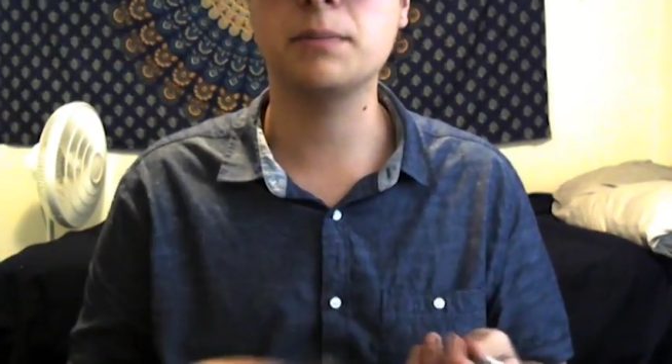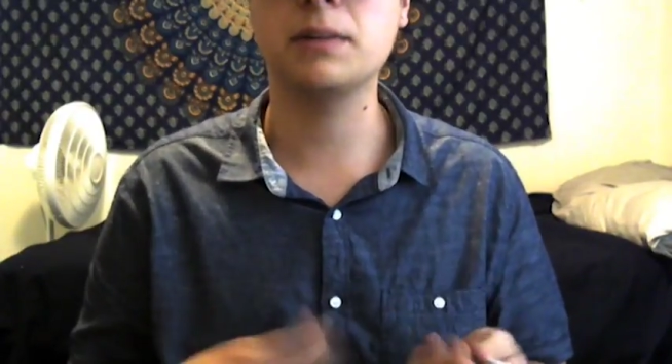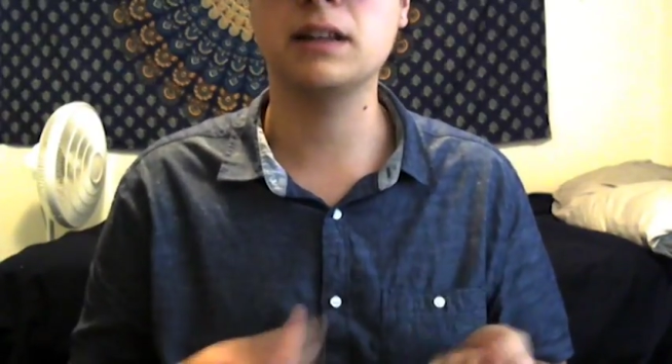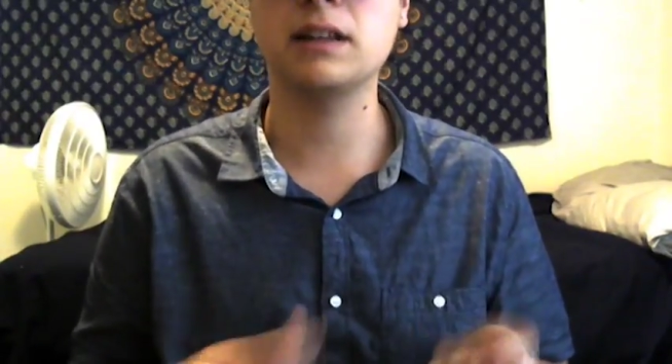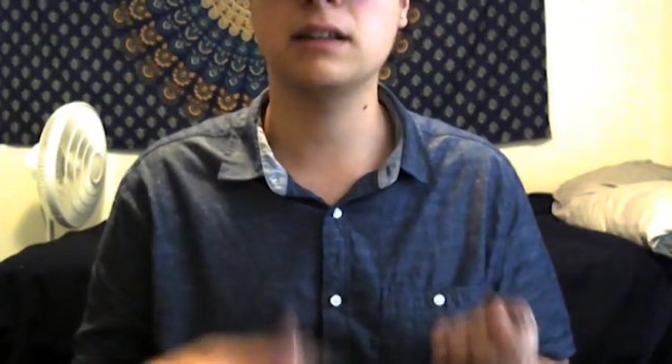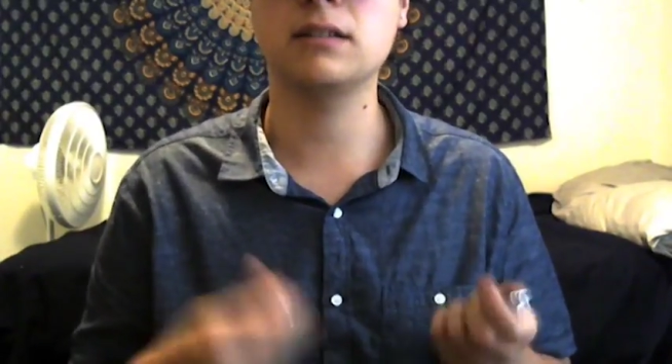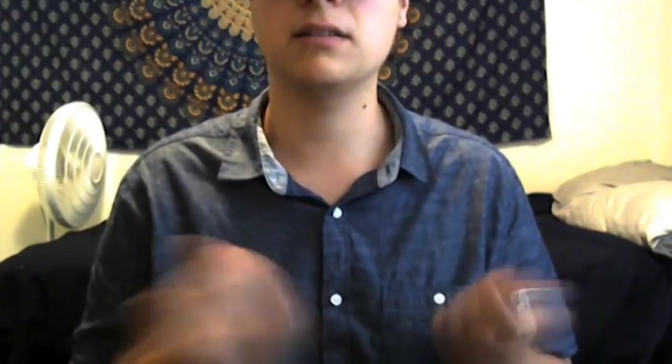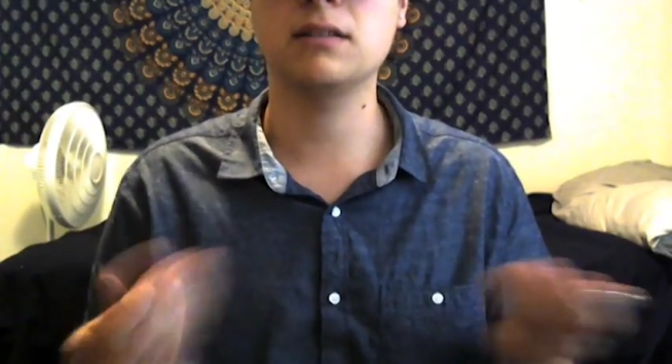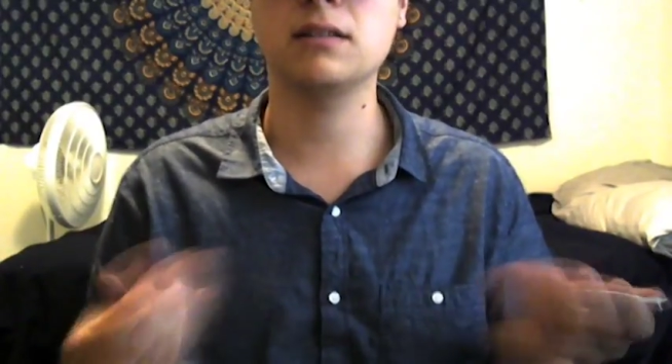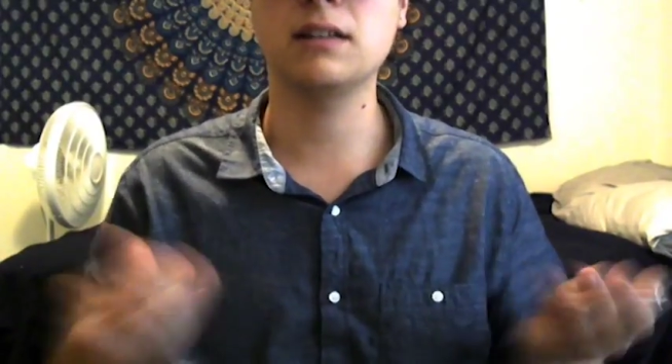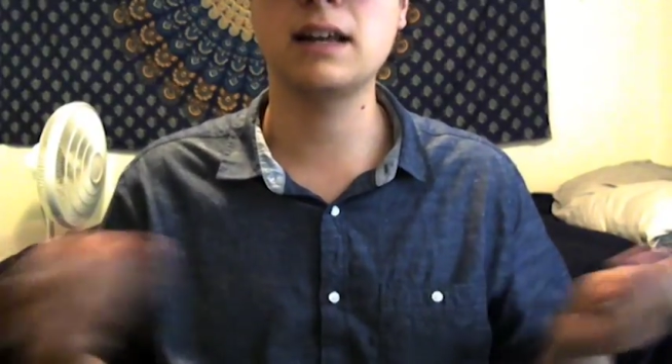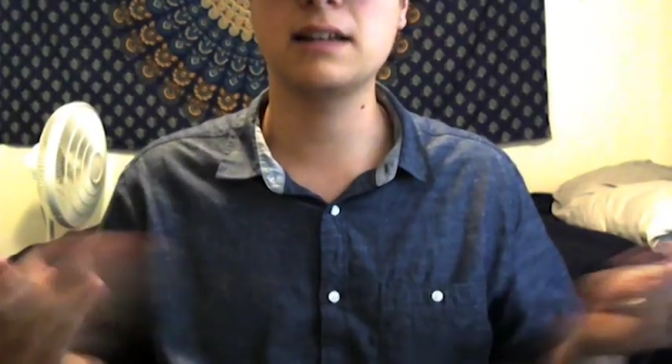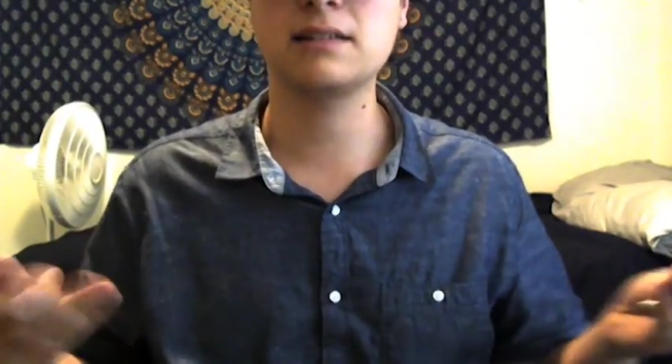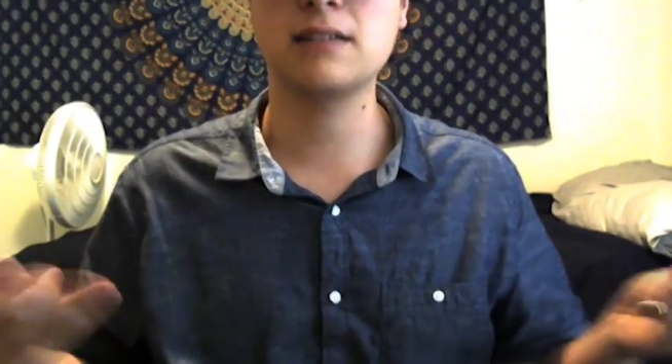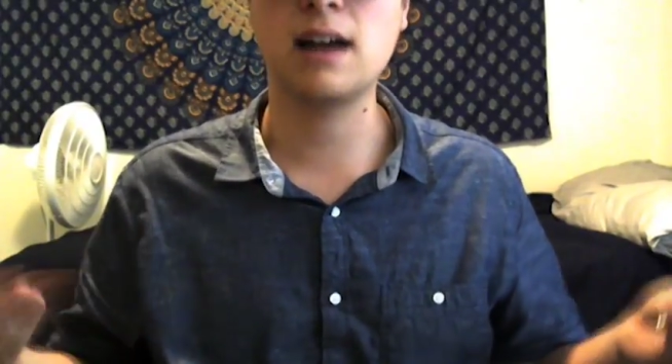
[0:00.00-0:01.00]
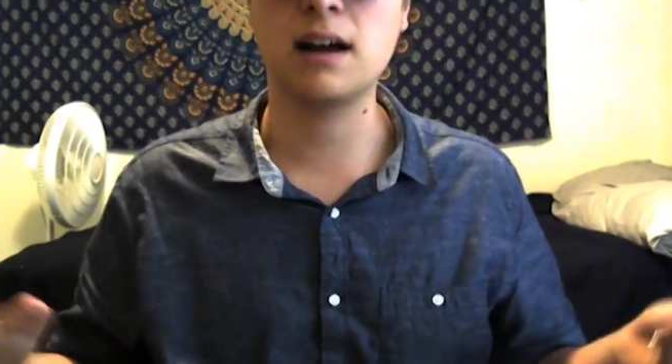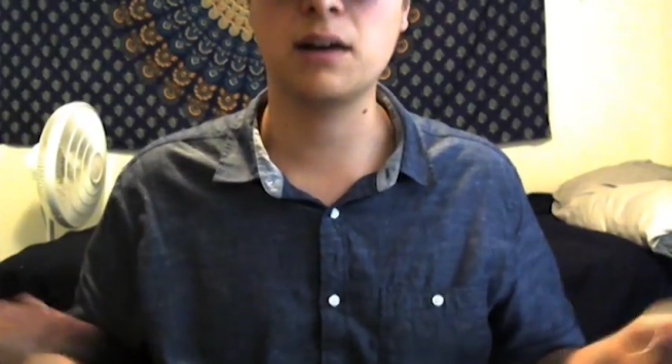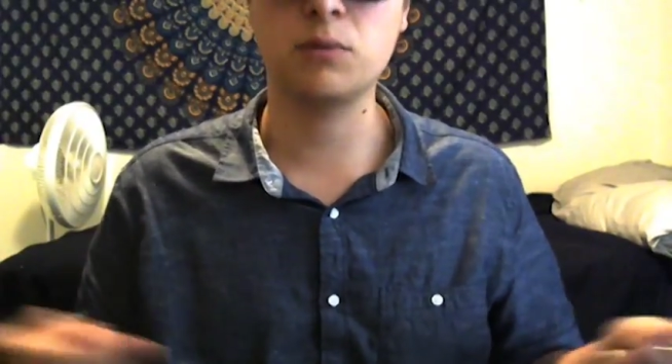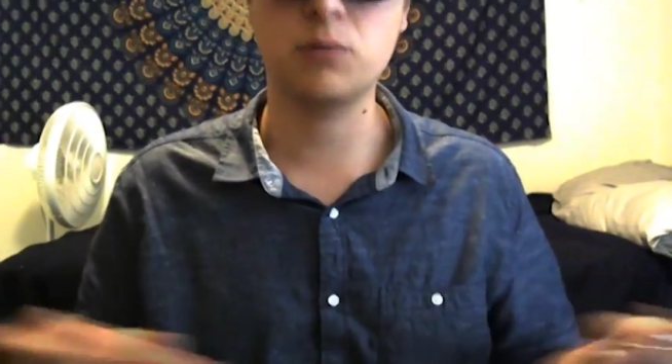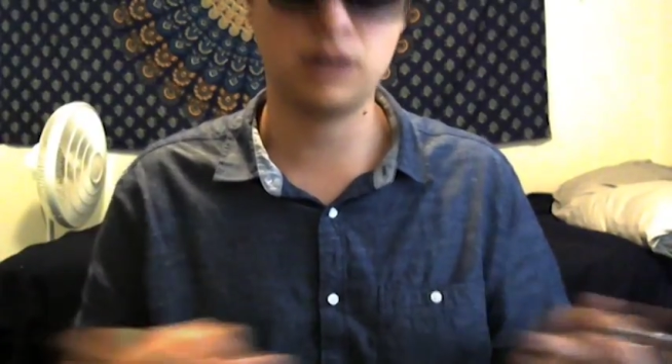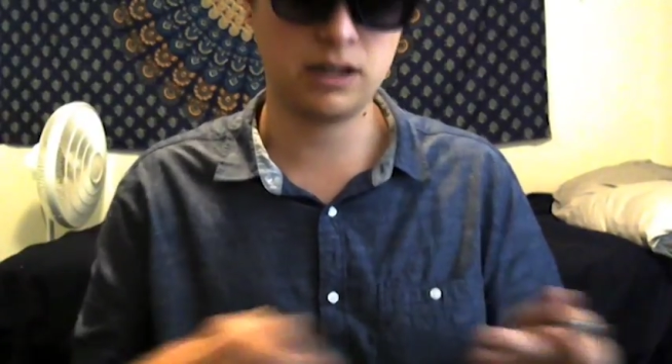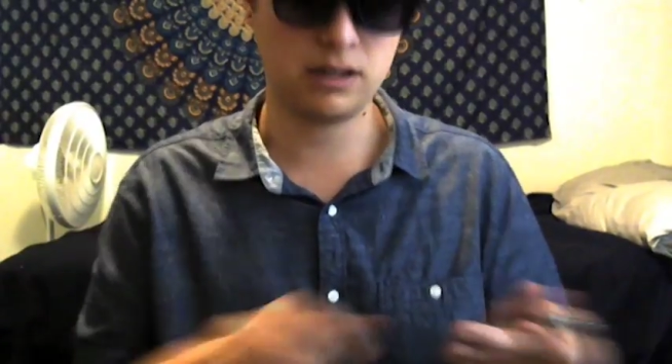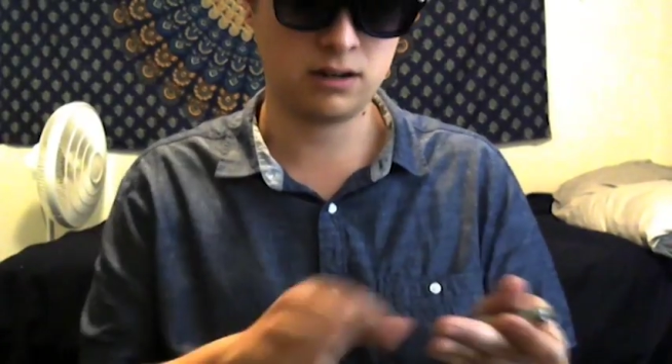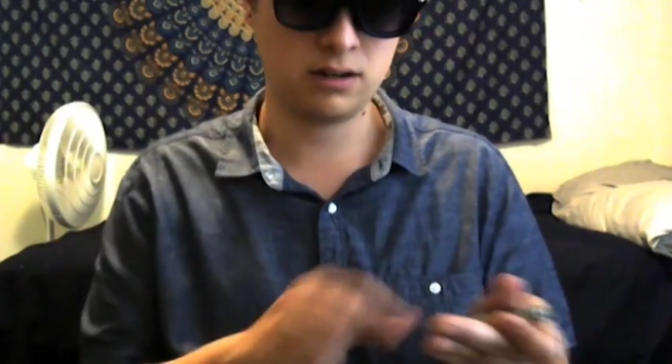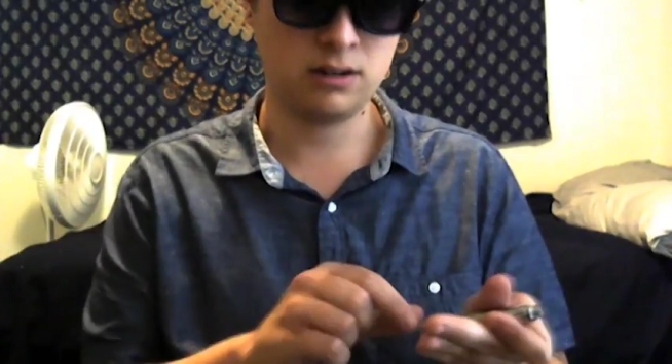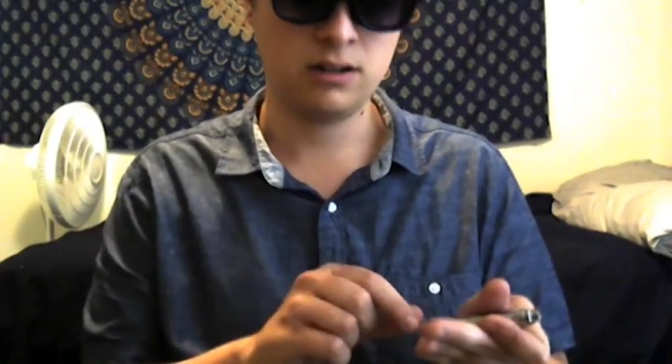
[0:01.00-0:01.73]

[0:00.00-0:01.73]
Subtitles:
and the less hot it will get.